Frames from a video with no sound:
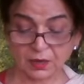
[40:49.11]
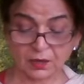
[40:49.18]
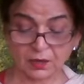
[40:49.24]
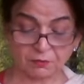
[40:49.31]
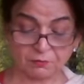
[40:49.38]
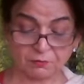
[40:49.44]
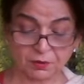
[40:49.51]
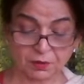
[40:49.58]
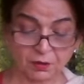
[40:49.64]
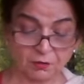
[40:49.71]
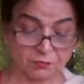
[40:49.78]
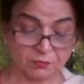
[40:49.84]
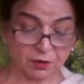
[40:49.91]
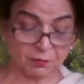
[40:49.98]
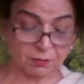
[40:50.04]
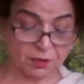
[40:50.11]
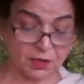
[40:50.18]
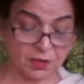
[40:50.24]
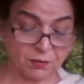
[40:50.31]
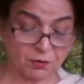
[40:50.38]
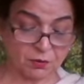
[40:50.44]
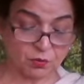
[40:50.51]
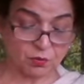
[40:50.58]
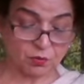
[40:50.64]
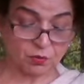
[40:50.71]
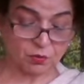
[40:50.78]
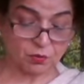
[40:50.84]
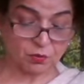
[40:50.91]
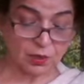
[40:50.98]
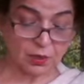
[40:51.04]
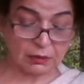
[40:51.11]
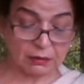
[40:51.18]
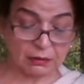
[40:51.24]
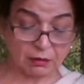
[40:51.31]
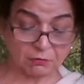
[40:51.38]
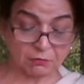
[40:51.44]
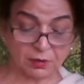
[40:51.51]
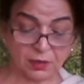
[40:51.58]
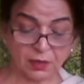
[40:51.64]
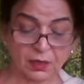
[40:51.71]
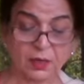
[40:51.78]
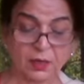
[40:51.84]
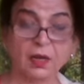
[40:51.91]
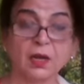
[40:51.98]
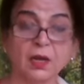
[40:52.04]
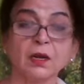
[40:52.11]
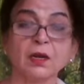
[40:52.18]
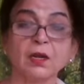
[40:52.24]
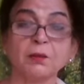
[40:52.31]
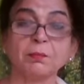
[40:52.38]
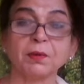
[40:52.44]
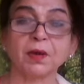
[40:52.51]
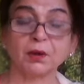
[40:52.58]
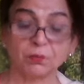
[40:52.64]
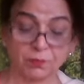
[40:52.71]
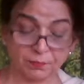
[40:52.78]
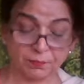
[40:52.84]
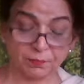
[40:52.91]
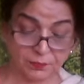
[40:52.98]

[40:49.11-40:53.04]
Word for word: enough for Bhim to wriggle free and leap down.